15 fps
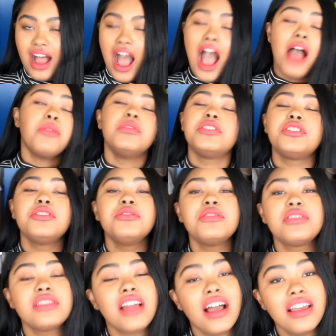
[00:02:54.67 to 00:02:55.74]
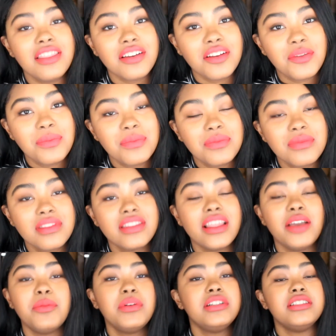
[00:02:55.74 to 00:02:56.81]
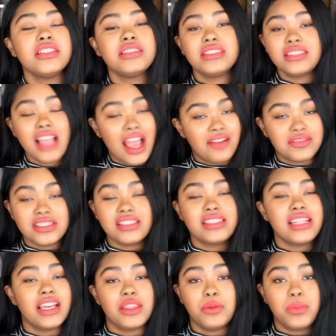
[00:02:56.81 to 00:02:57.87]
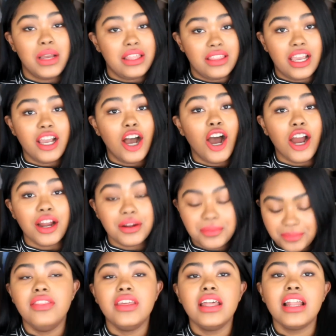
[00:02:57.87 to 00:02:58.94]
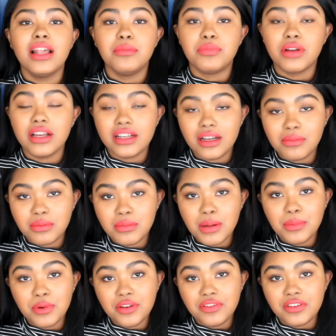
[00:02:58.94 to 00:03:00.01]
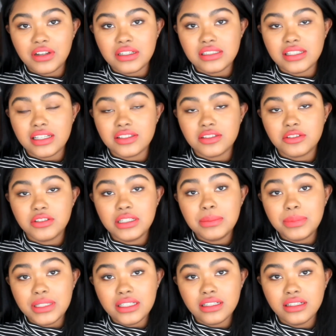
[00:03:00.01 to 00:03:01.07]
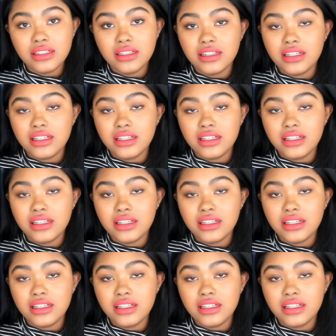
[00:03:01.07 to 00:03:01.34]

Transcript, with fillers: I would choose neither. They would just have to stay the way they are. And then I'd break up with my boyfriend because that's creepy.